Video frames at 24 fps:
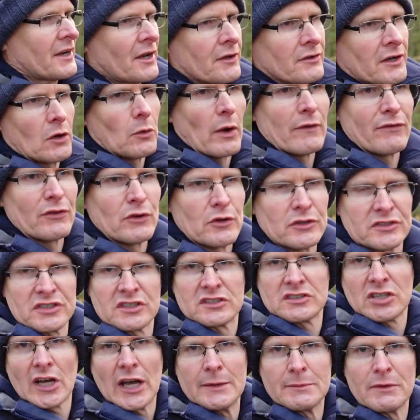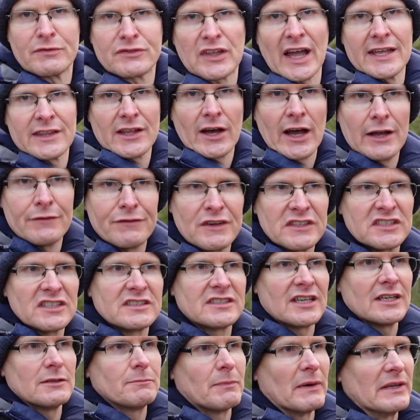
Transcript: I don't know whether it was a time of day that I visited,